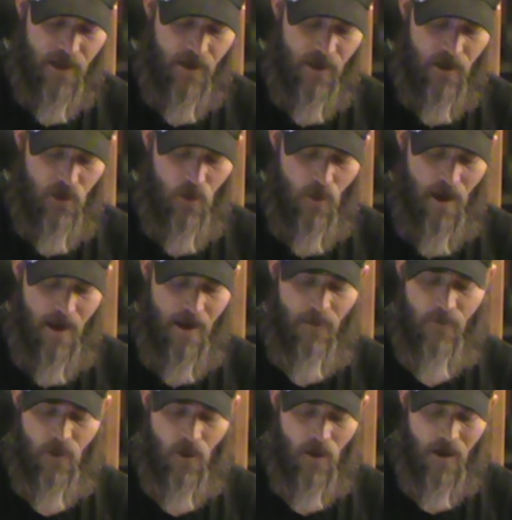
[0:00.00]
and then you
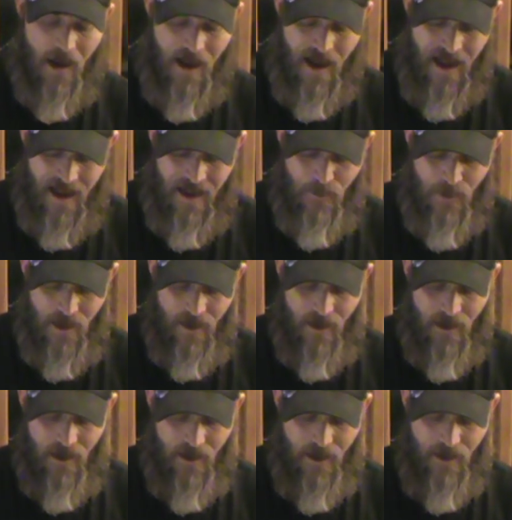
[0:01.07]
have your common
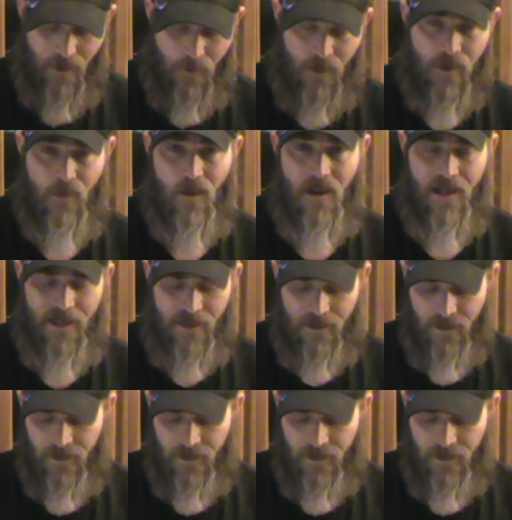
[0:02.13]
items right